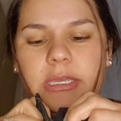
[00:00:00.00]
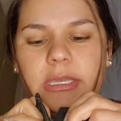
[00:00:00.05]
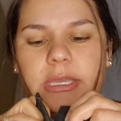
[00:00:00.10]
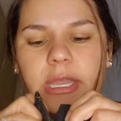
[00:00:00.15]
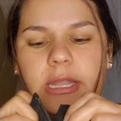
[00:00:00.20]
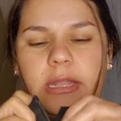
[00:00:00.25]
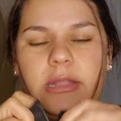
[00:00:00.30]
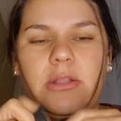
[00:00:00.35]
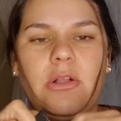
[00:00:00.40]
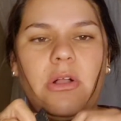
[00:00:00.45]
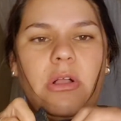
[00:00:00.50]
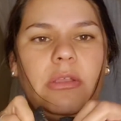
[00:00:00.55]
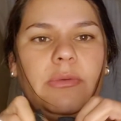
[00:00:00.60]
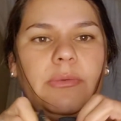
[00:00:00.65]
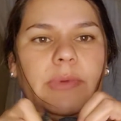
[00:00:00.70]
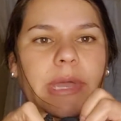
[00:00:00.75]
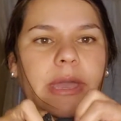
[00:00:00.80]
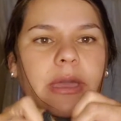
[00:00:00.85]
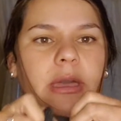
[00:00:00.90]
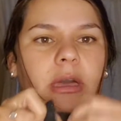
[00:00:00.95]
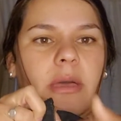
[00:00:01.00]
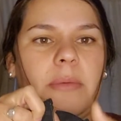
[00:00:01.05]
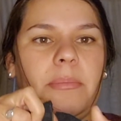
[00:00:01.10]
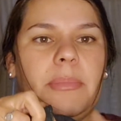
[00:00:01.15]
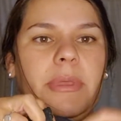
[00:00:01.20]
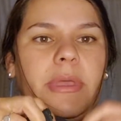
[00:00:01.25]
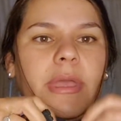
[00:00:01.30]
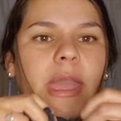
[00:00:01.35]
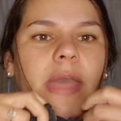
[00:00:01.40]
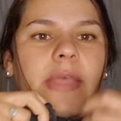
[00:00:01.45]
get it all the way up,
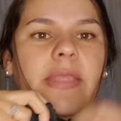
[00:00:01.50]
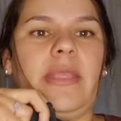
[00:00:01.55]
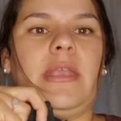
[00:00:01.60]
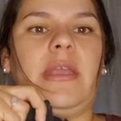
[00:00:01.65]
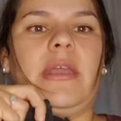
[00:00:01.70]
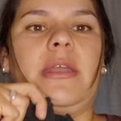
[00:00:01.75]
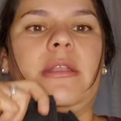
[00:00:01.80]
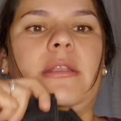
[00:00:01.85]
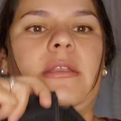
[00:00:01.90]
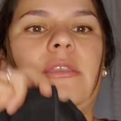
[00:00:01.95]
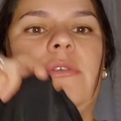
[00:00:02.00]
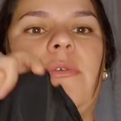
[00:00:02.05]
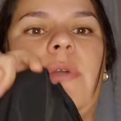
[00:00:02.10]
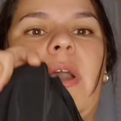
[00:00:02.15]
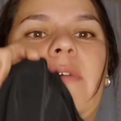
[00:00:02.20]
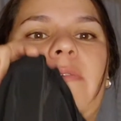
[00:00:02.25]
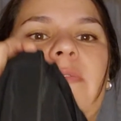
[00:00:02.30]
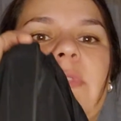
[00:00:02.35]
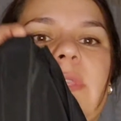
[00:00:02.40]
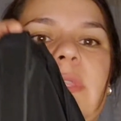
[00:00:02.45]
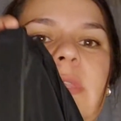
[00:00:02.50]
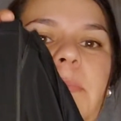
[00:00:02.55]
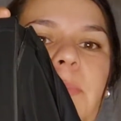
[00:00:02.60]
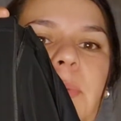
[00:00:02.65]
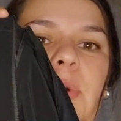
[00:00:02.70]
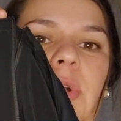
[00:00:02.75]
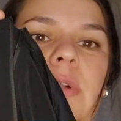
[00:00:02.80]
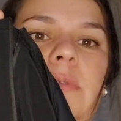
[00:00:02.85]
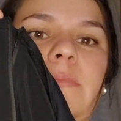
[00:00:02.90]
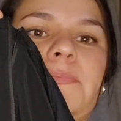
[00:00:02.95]
and then you have a
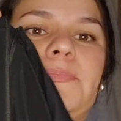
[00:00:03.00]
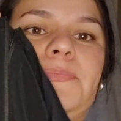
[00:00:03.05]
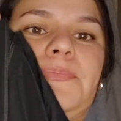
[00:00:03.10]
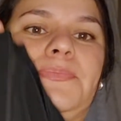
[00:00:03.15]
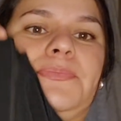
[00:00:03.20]
zipper